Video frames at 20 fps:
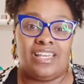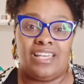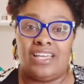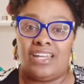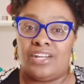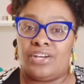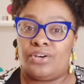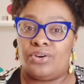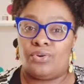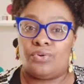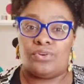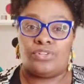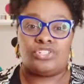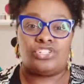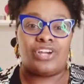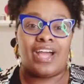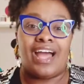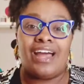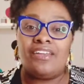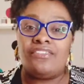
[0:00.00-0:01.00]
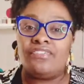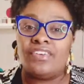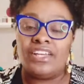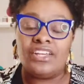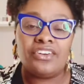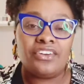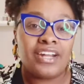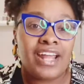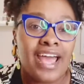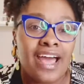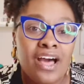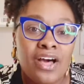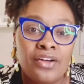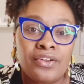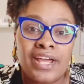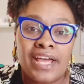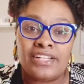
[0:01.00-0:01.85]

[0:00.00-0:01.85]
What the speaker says: you know, try to figure it out.